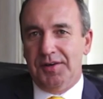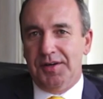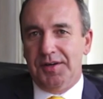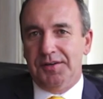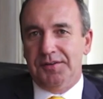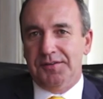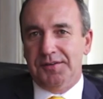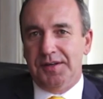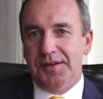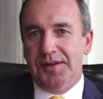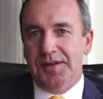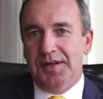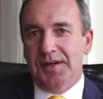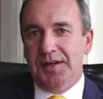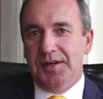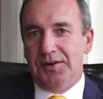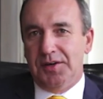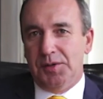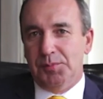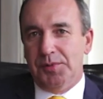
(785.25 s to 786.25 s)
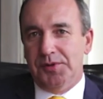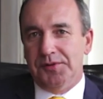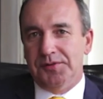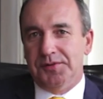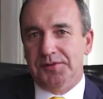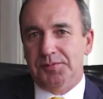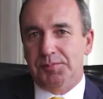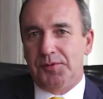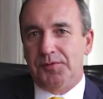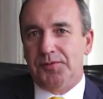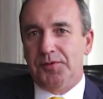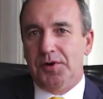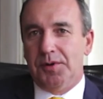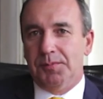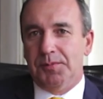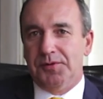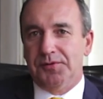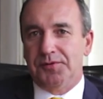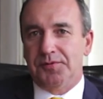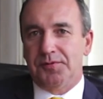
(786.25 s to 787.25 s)
great business
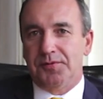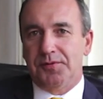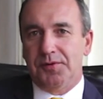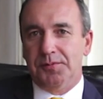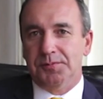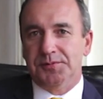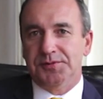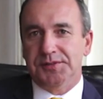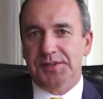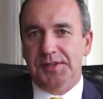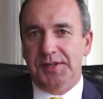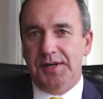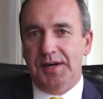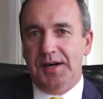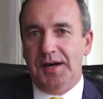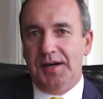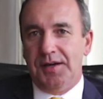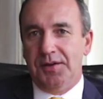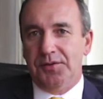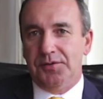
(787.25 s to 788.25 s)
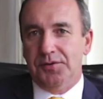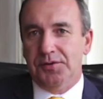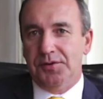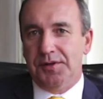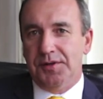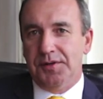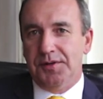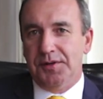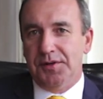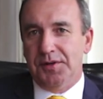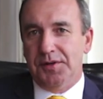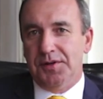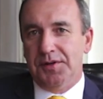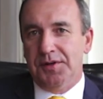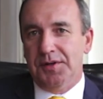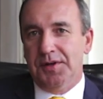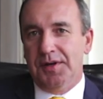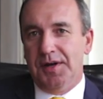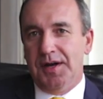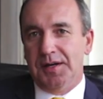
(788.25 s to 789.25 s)
performance from CDI through the
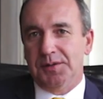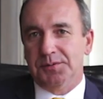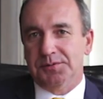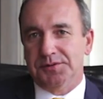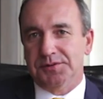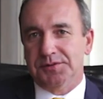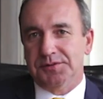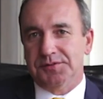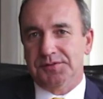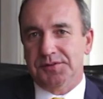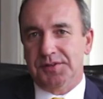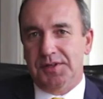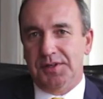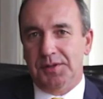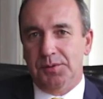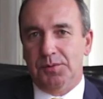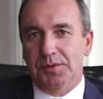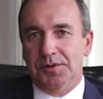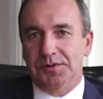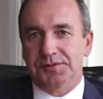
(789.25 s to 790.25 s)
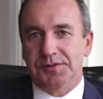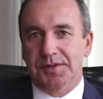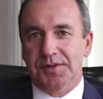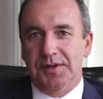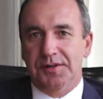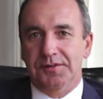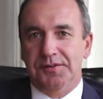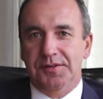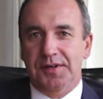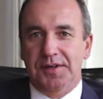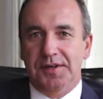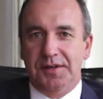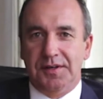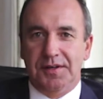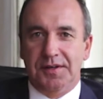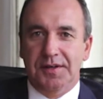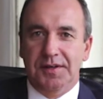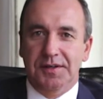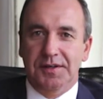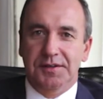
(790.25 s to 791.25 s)
acquisition of ScaleneWorks and
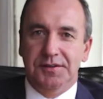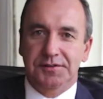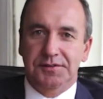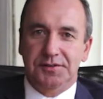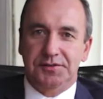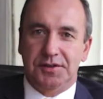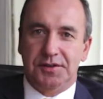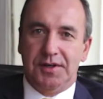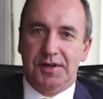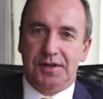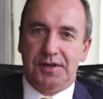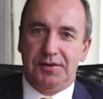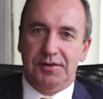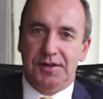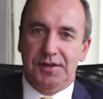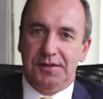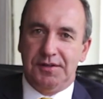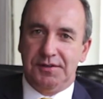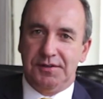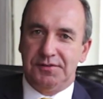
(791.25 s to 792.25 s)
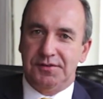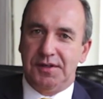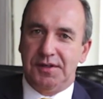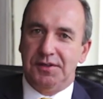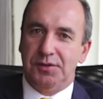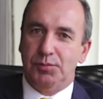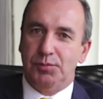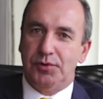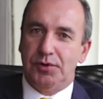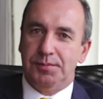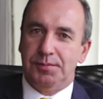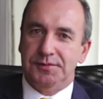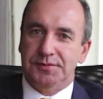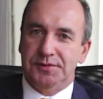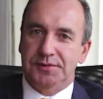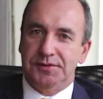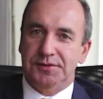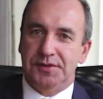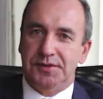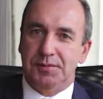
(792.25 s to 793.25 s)
taking such a great, exciting
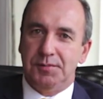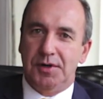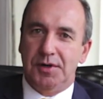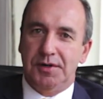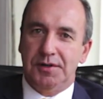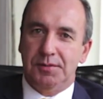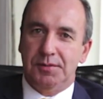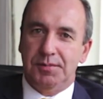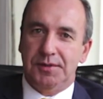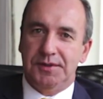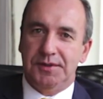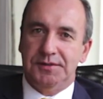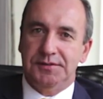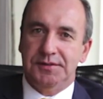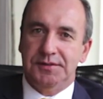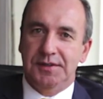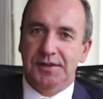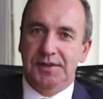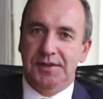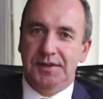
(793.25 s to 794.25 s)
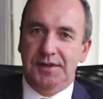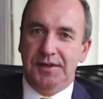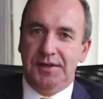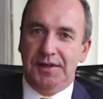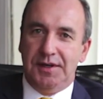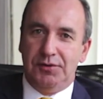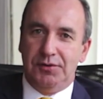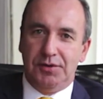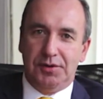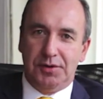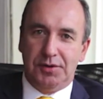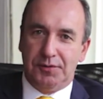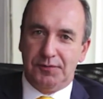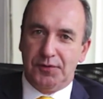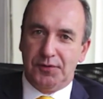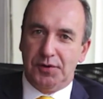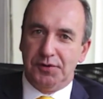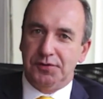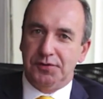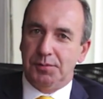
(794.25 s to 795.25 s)
proposition to the marketplace. I'm really looking
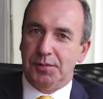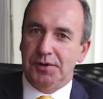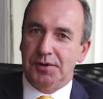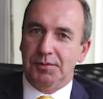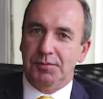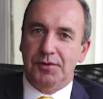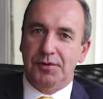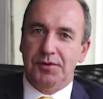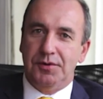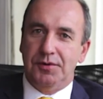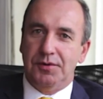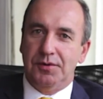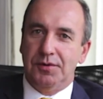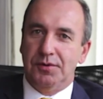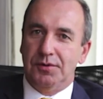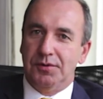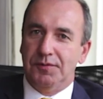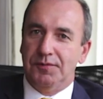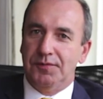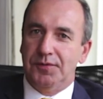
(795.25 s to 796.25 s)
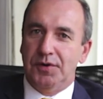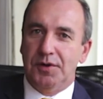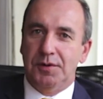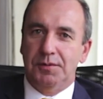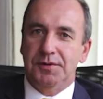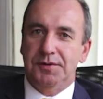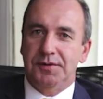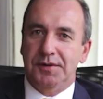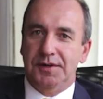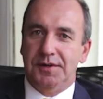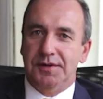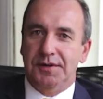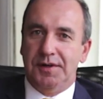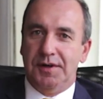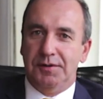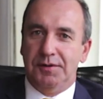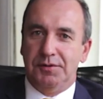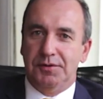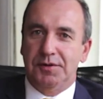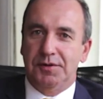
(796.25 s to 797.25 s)
forward to working with you going forward,
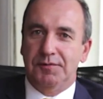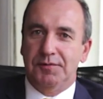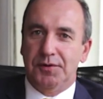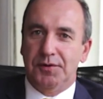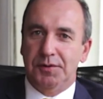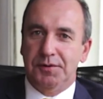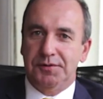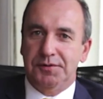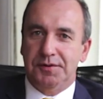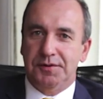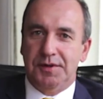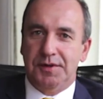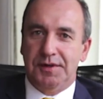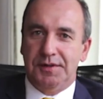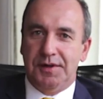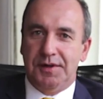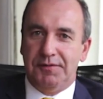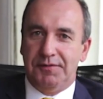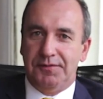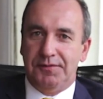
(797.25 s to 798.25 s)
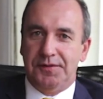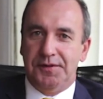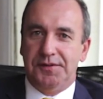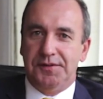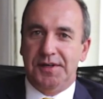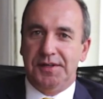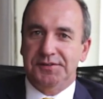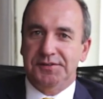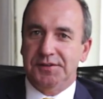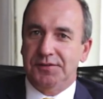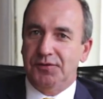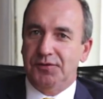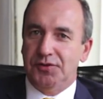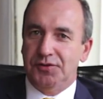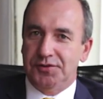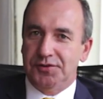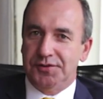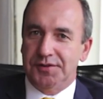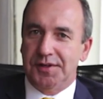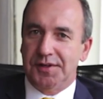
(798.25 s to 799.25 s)
and looking forward to a fantastic
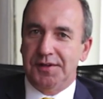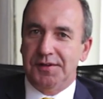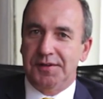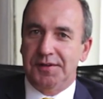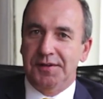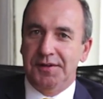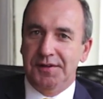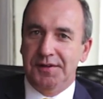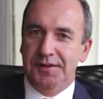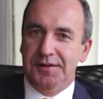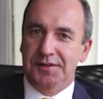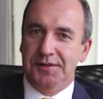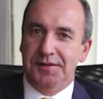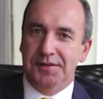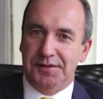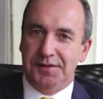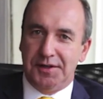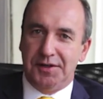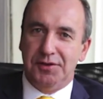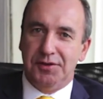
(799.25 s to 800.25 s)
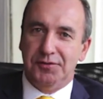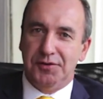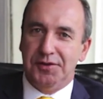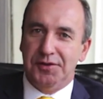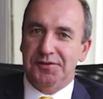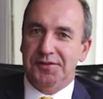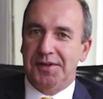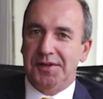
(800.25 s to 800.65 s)
future together. Thank you for your